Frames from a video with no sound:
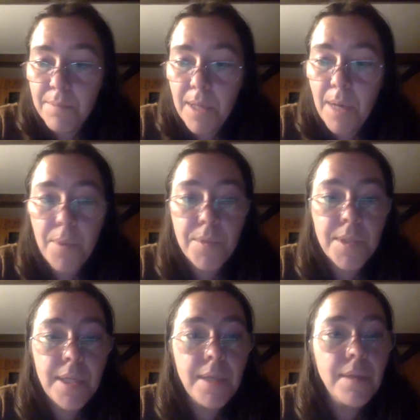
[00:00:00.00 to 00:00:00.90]

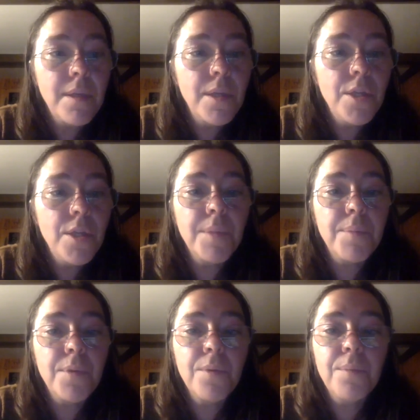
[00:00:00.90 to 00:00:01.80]
composting human
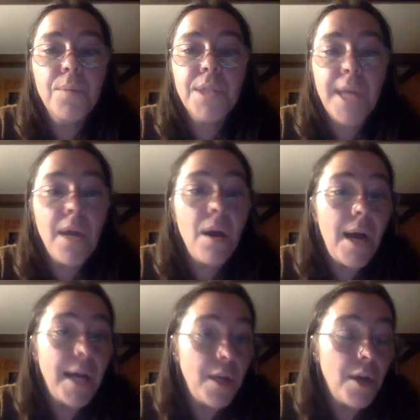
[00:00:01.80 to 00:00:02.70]
poop, which I
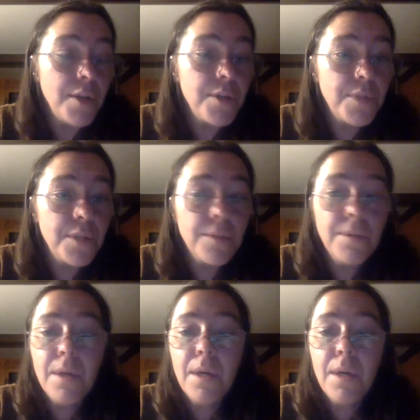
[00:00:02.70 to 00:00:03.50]
also do.